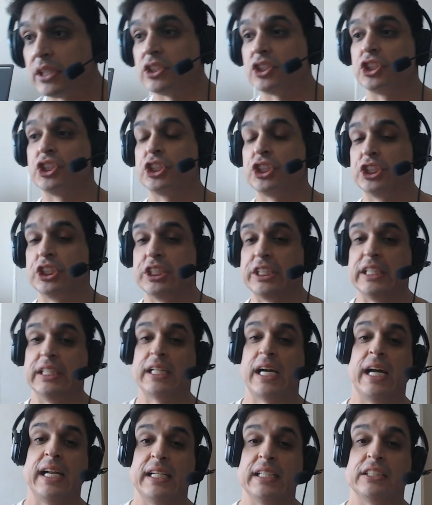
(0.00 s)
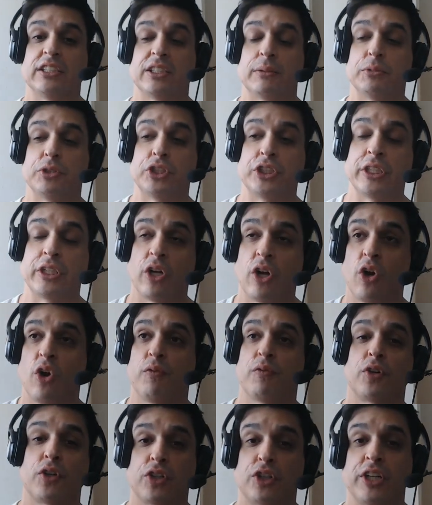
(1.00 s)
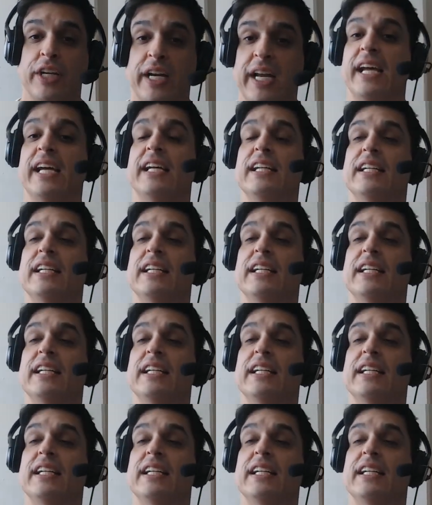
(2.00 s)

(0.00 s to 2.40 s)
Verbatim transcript: she got in some shit over her head.